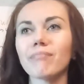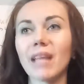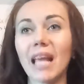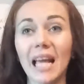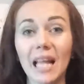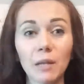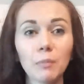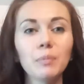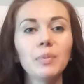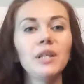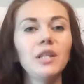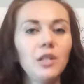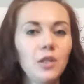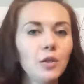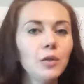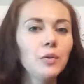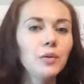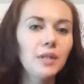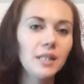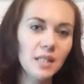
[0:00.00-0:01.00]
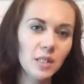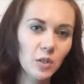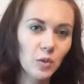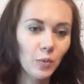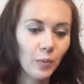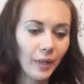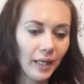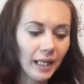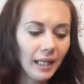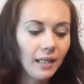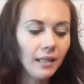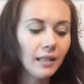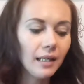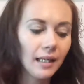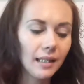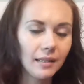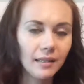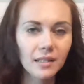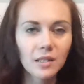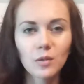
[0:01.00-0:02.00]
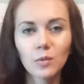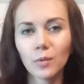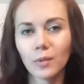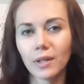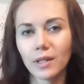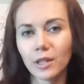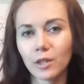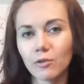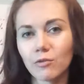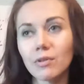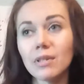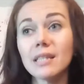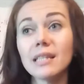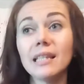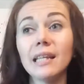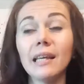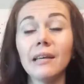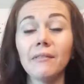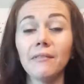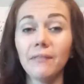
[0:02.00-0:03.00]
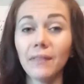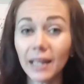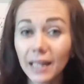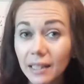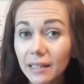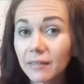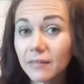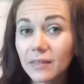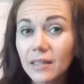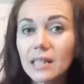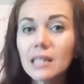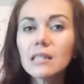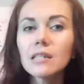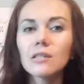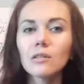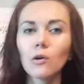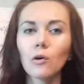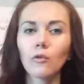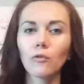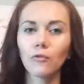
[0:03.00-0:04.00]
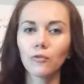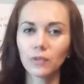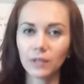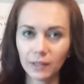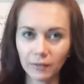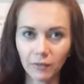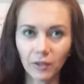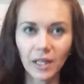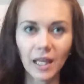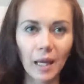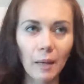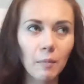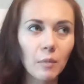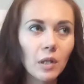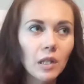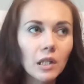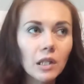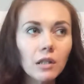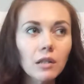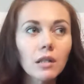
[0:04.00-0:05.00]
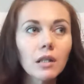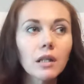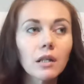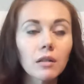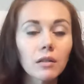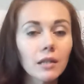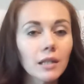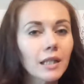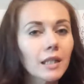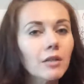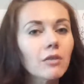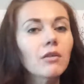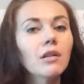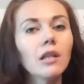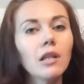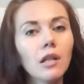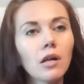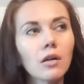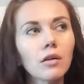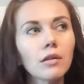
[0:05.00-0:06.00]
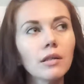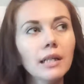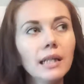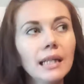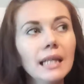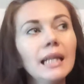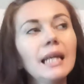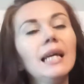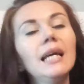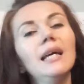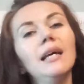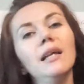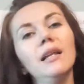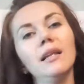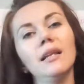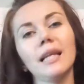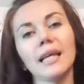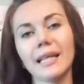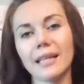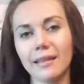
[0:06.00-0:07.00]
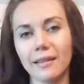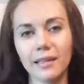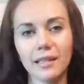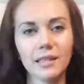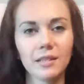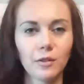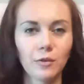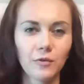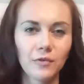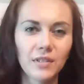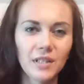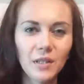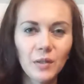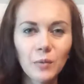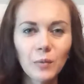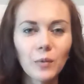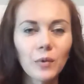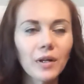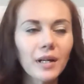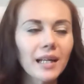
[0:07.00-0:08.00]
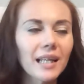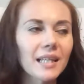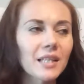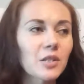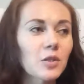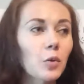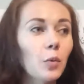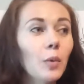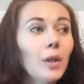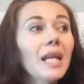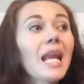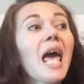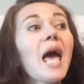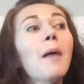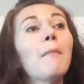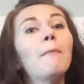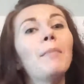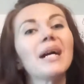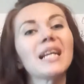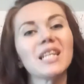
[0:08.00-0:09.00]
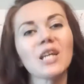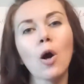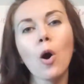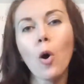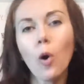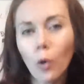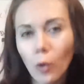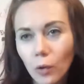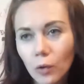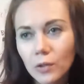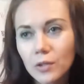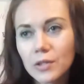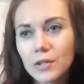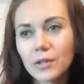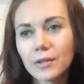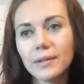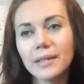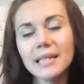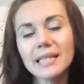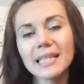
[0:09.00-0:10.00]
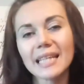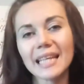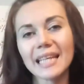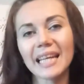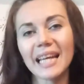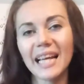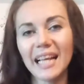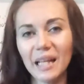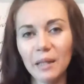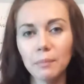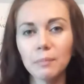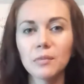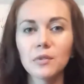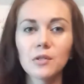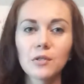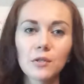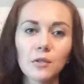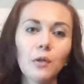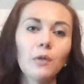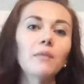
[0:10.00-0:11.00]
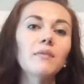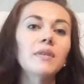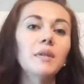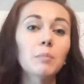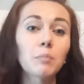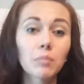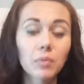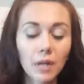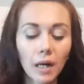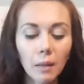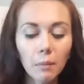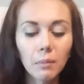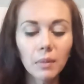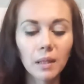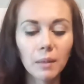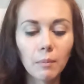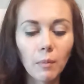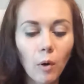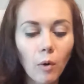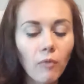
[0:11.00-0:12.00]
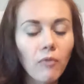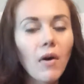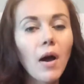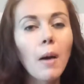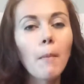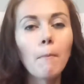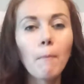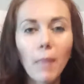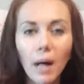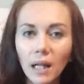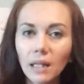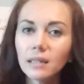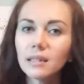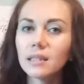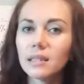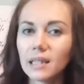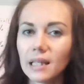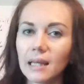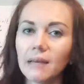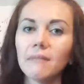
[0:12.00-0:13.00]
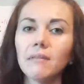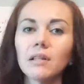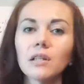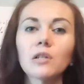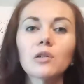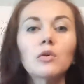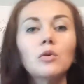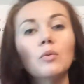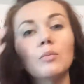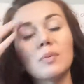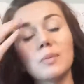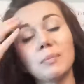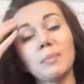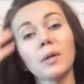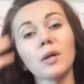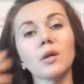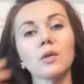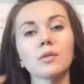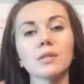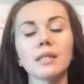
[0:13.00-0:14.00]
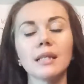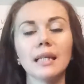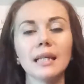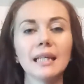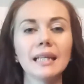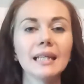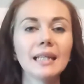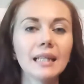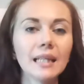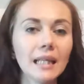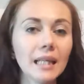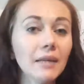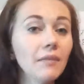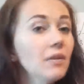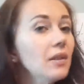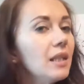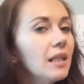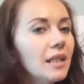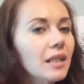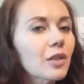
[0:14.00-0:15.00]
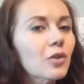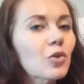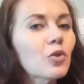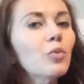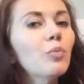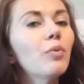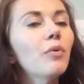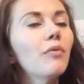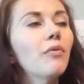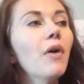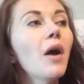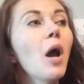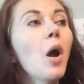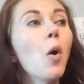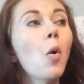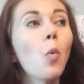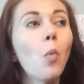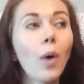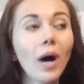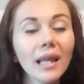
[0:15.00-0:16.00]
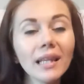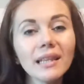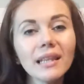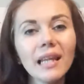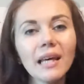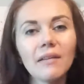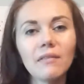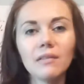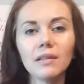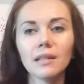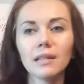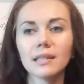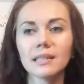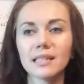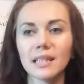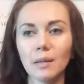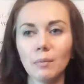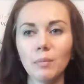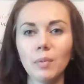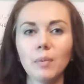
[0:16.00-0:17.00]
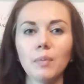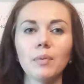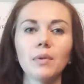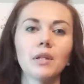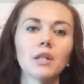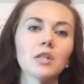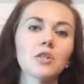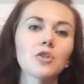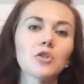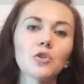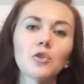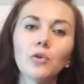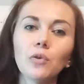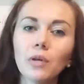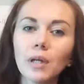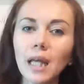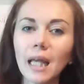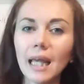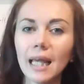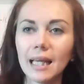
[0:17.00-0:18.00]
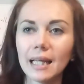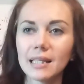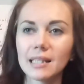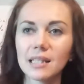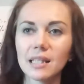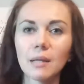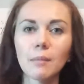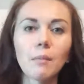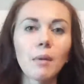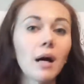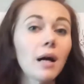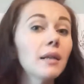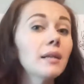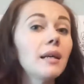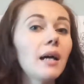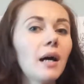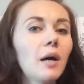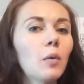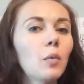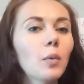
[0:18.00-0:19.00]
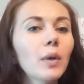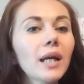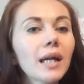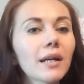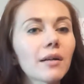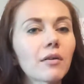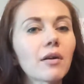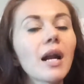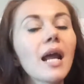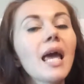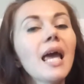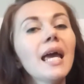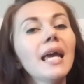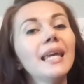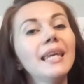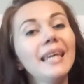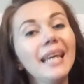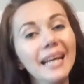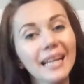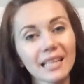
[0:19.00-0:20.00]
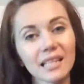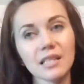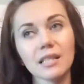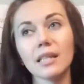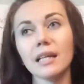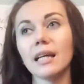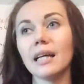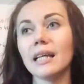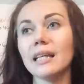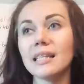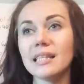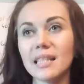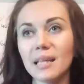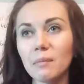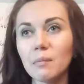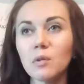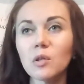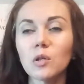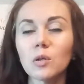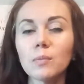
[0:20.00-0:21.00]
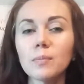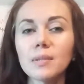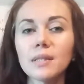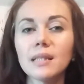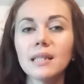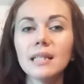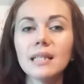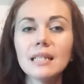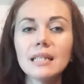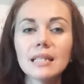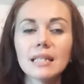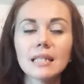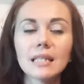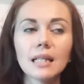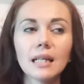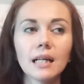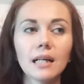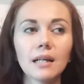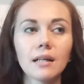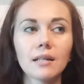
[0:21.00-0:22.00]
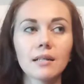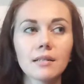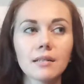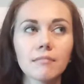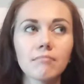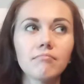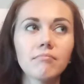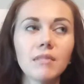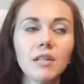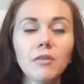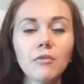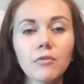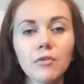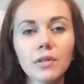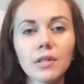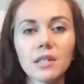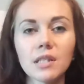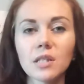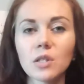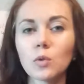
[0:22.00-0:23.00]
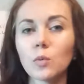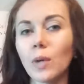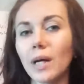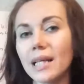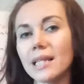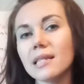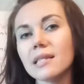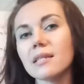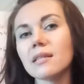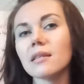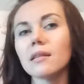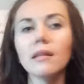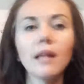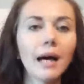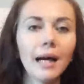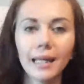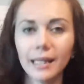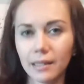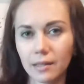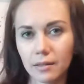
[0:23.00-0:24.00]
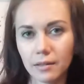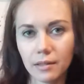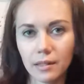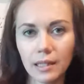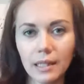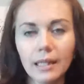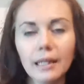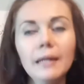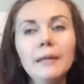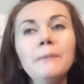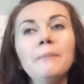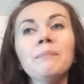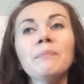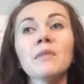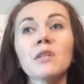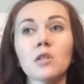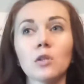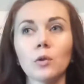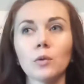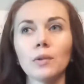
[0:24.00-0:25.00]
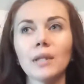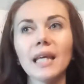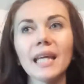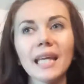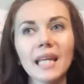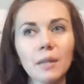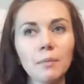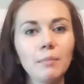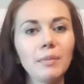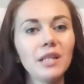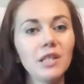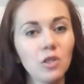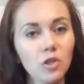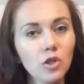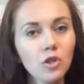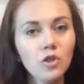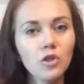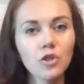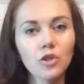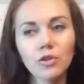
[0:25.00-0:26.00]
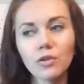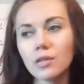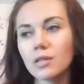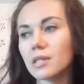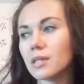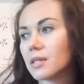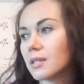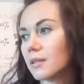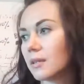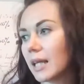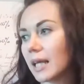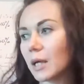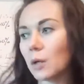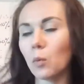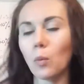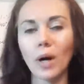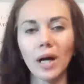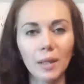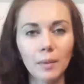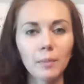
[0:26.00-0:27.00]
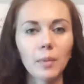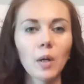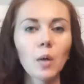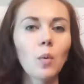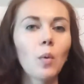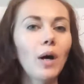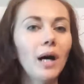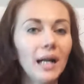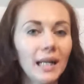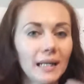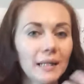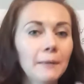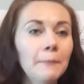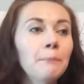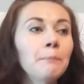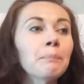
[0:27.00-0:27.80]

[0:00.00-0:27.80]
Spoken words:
helping you this way, and this will increase the effectiveness of the vocabulary learning, like a little of teamwork and so on. But also this can help to solve the problem of multi-level groups, because even in a group of one level, some people are stronger and some other are weaker. Yet in some groups this difference is quite slight, yeah, so they can be teachers like one by one,